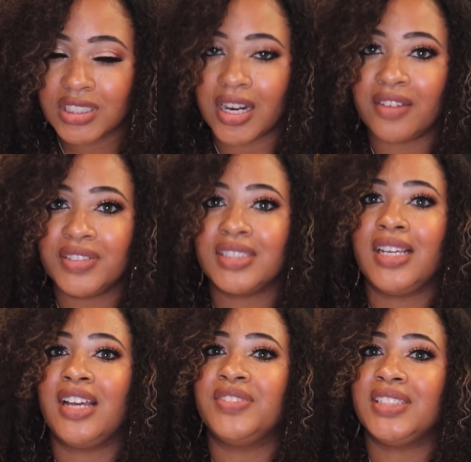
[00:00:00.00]
obviously
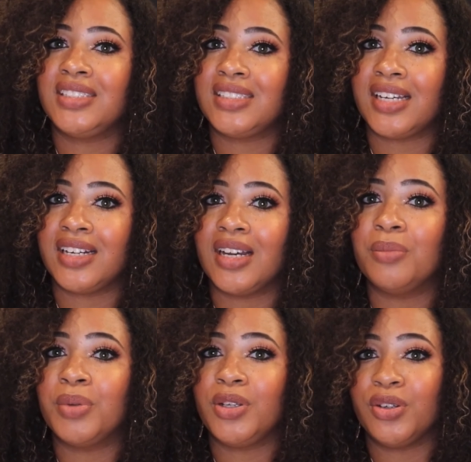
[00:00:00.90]
have to set
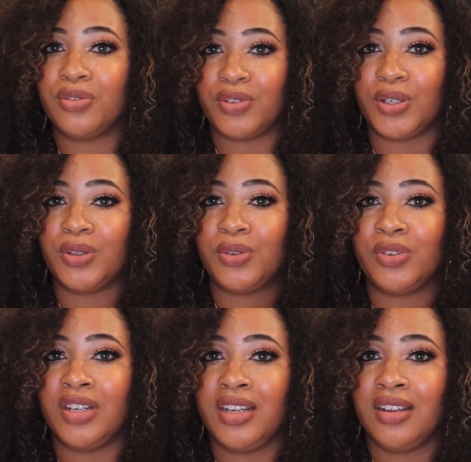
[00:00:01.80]
up your phone
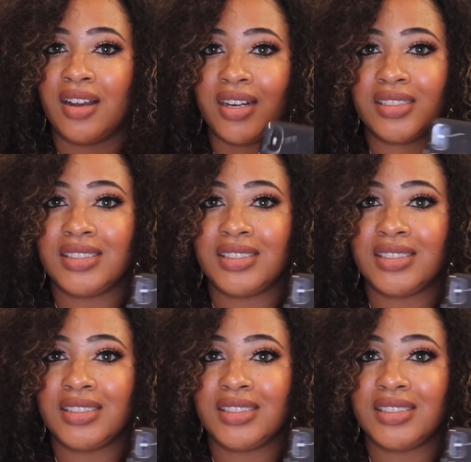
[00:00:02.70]
on a